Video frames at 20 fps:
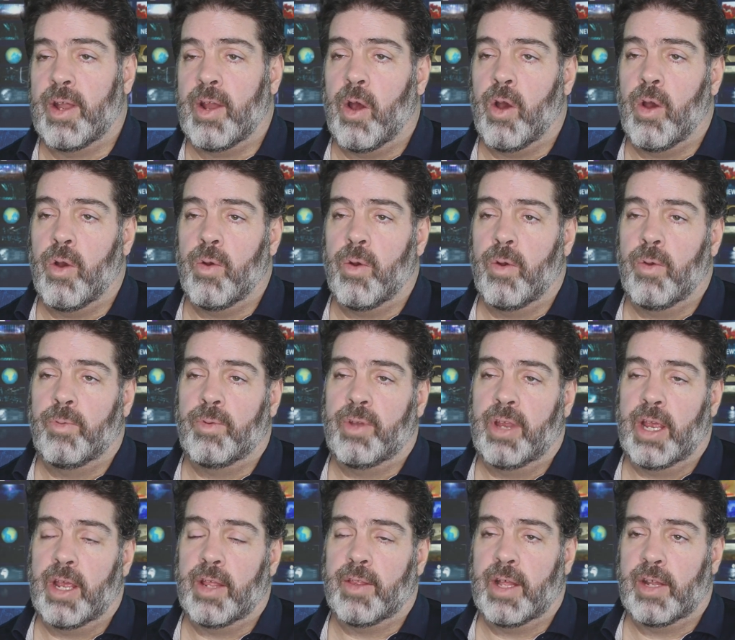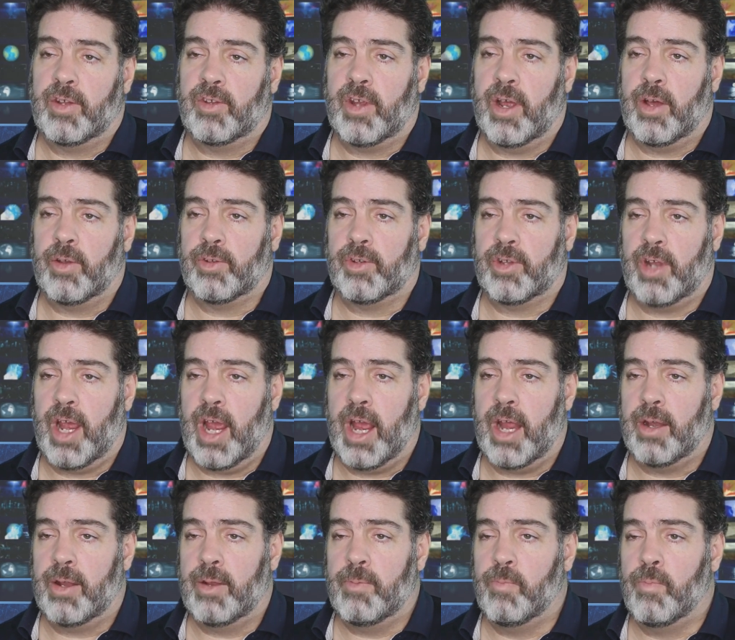oh dear, that's how
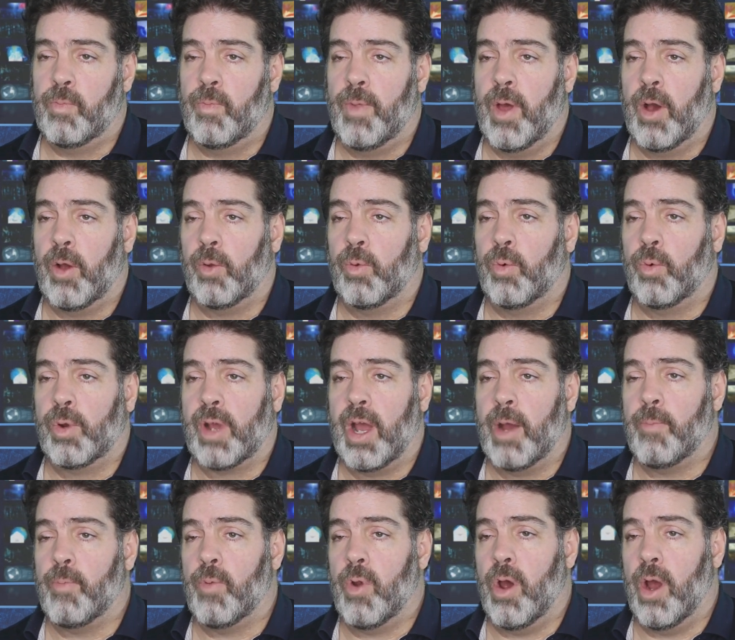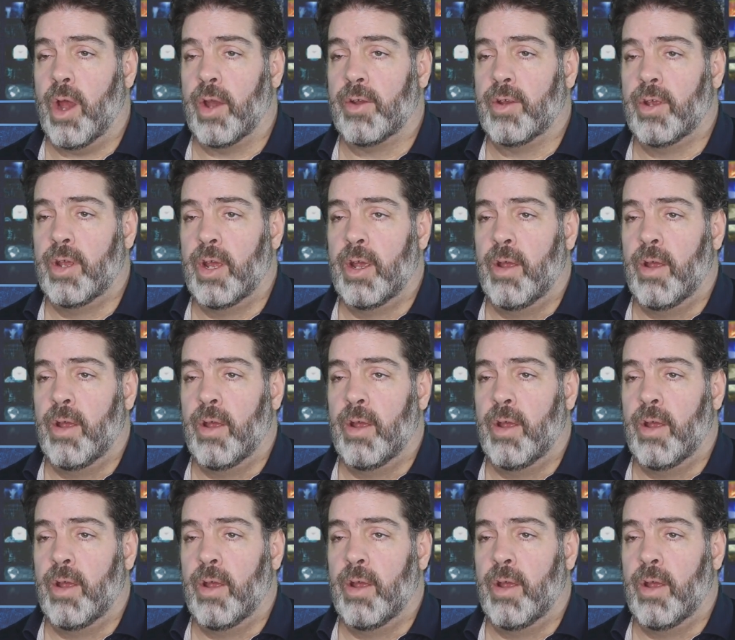sad, they'll all come right.